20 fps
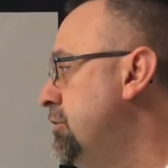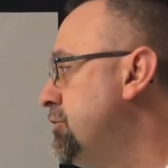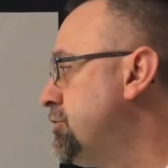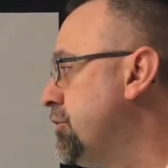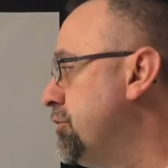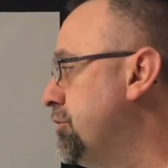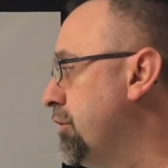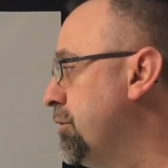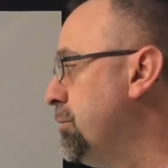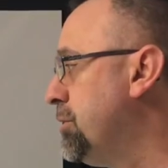
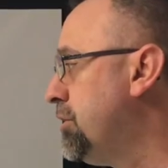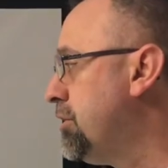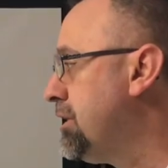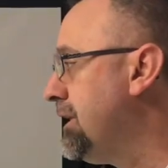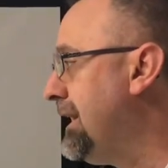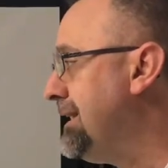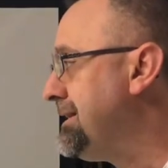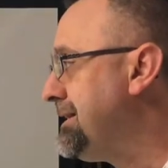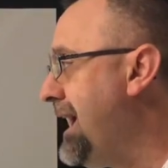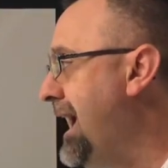So they're going to be
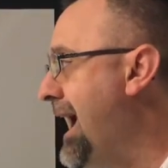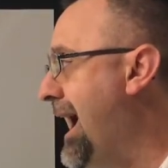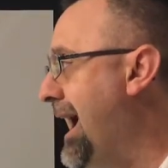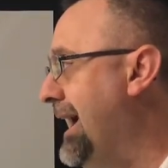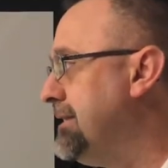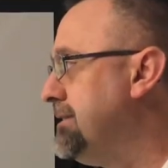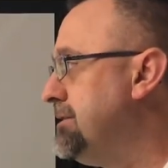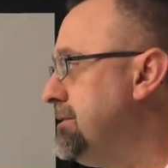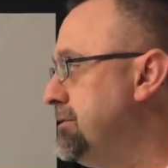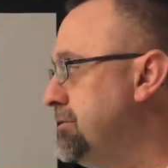looking at
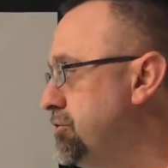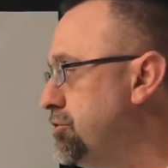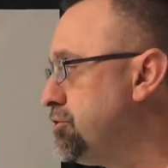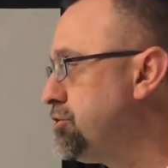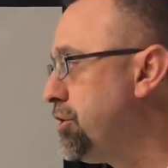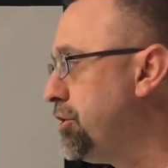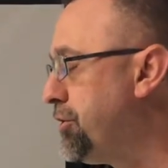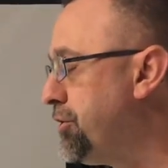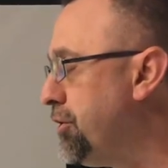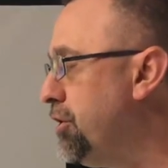that. So
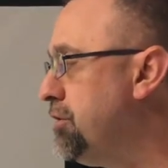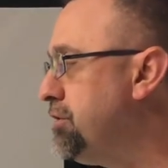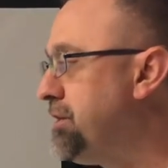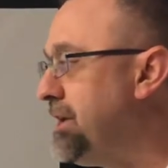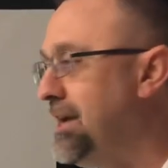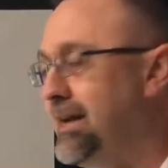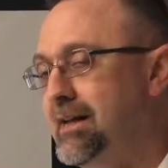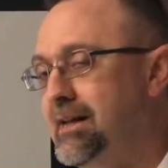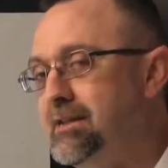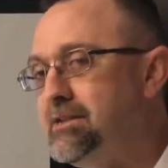there's a third
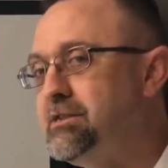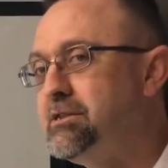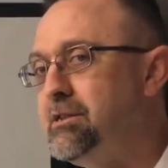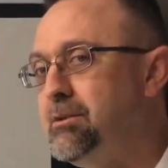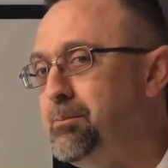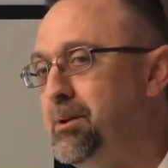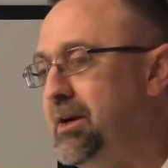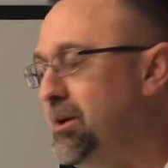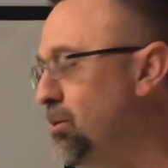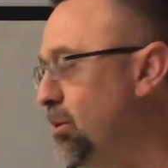thing, and this is
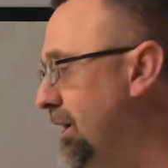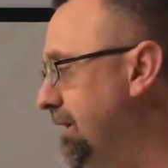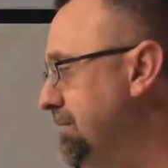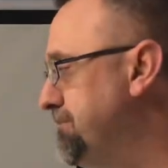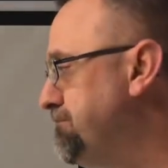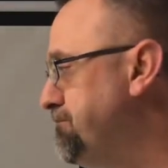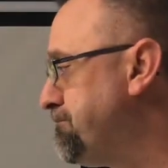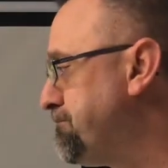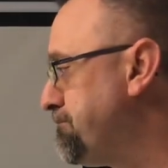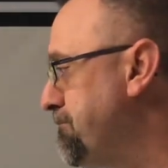the big one.